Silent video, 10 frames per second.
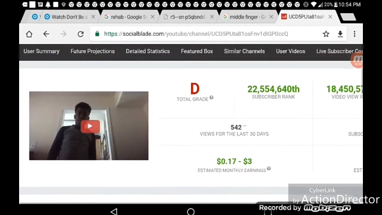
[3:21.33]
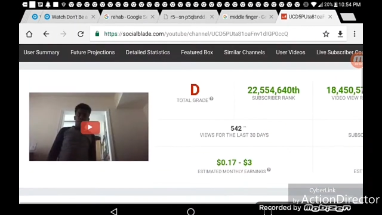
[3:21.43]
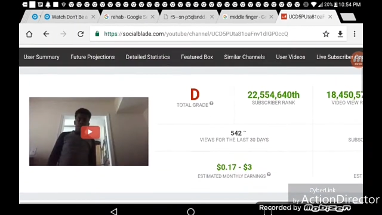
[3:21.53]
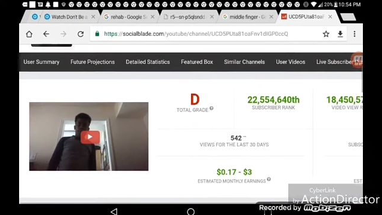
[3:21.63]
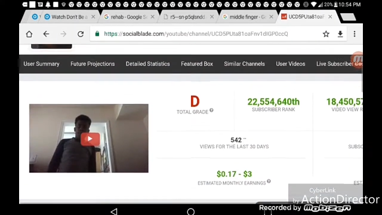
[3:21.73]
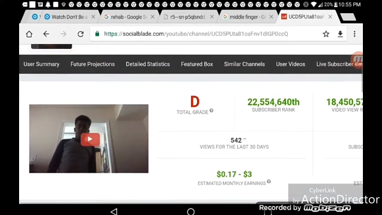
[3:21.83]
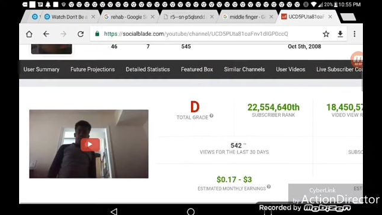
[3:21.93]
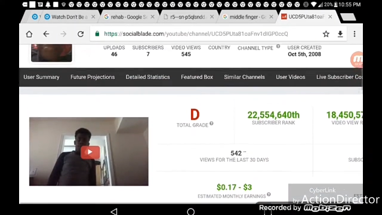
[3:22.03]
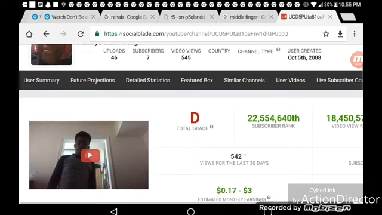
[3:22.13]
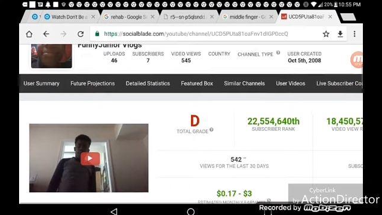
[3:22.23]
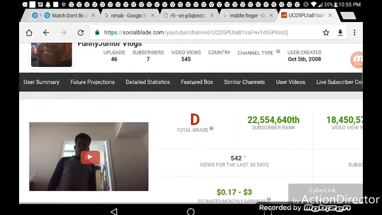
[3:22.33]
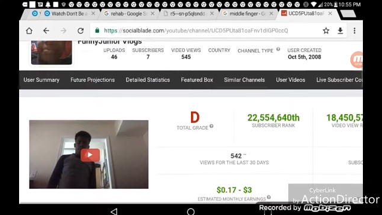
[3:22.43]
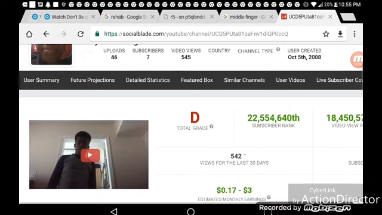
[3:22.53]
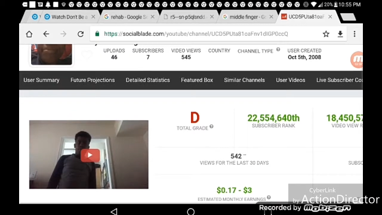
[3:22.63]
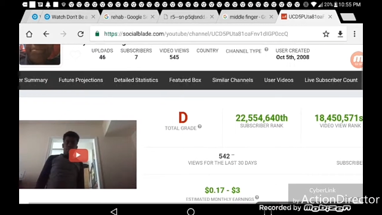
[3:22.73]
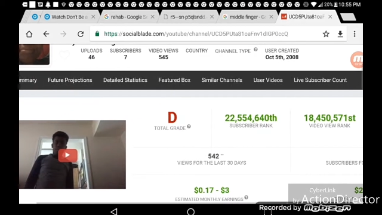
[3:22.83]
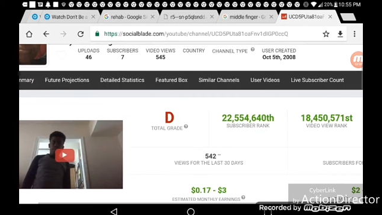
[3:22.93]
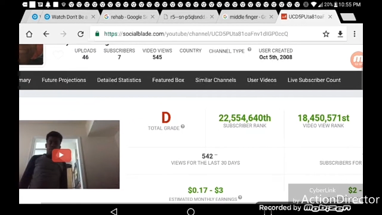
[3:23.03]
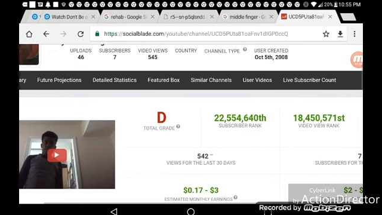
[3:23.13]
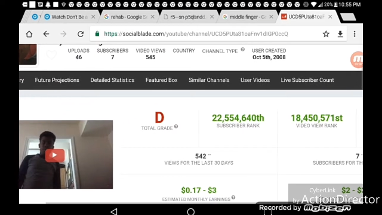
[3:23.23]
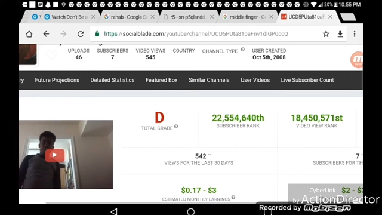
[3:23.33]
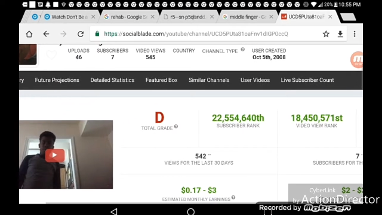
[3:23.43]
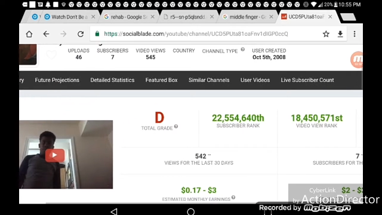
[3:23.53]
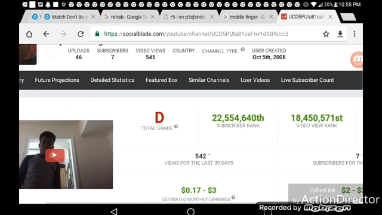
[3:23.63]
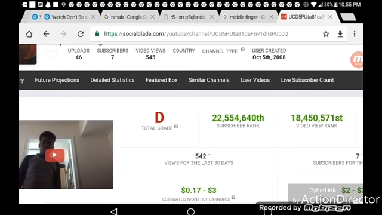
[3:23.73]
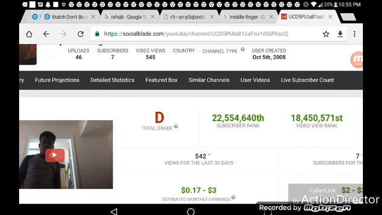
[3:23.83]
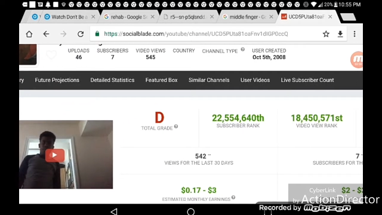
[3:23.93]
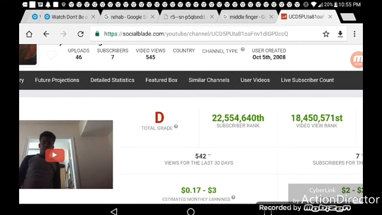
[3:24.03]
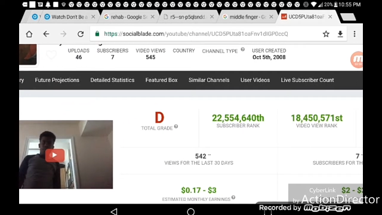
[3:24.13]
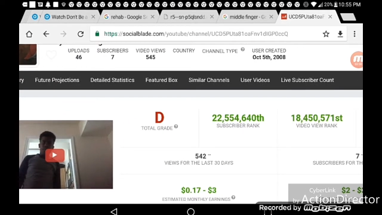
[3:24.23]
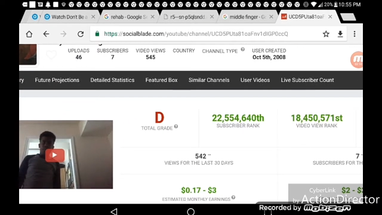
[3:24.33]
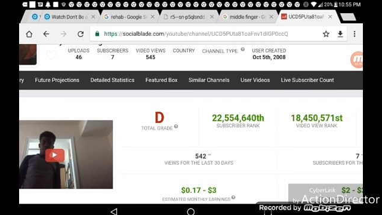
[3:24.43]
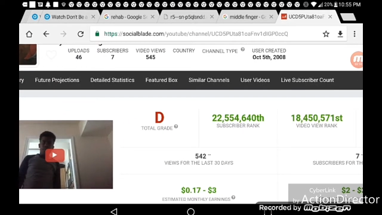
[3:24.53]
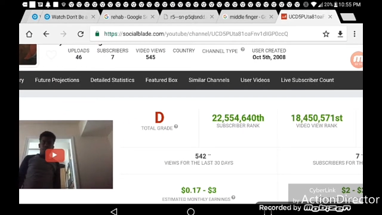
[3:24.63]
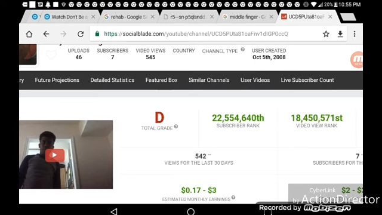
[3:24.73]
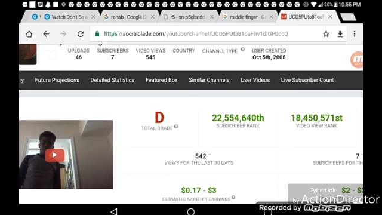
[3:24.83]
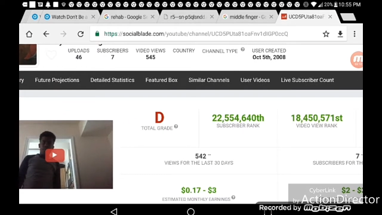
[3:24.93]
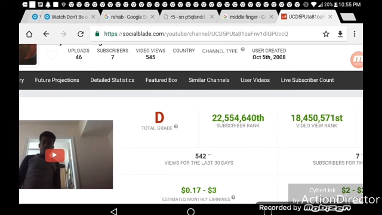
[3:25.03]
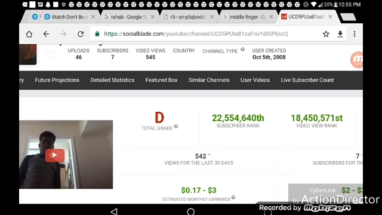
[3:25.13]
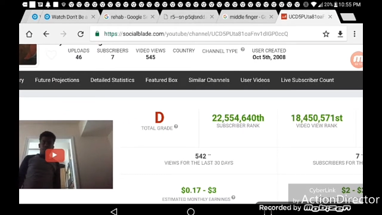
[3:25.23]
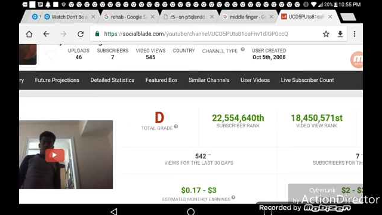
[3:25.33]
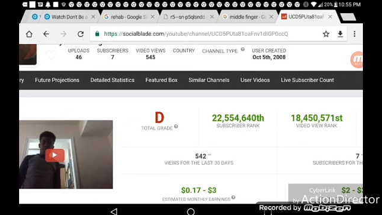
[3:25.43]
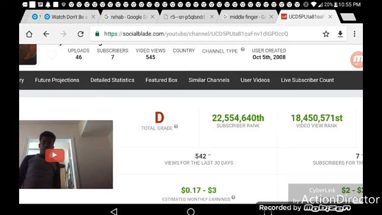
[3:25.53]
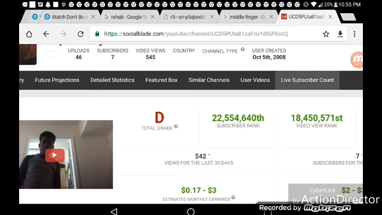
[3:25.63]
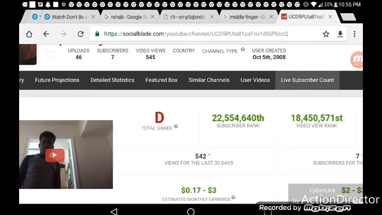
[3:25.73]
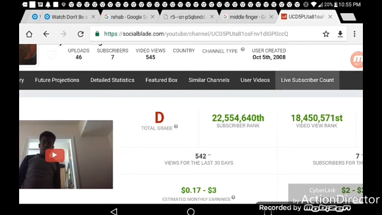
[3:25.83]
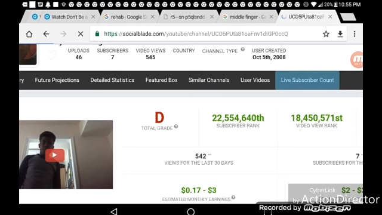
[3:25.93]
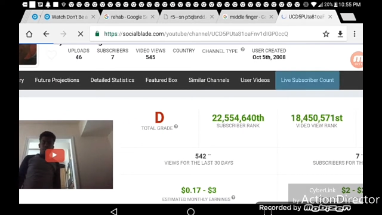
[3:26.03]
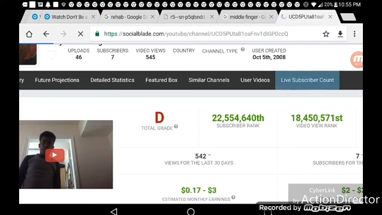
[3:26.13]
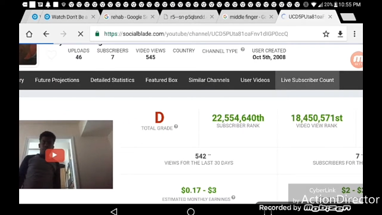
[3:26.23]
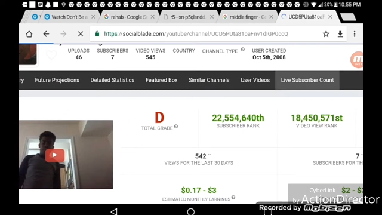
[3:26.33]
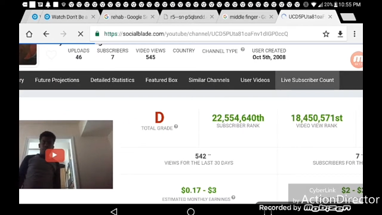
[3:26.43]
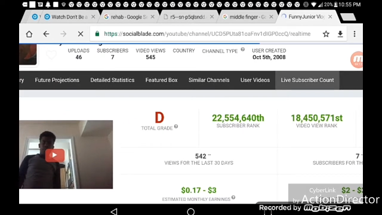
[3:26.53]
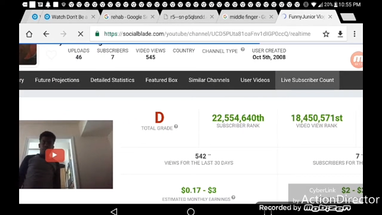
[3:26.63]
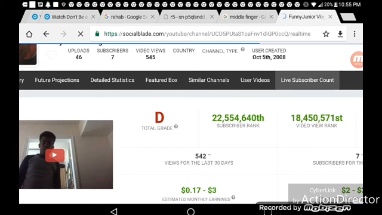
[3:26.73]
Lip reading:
Nobody's mouth can be seen.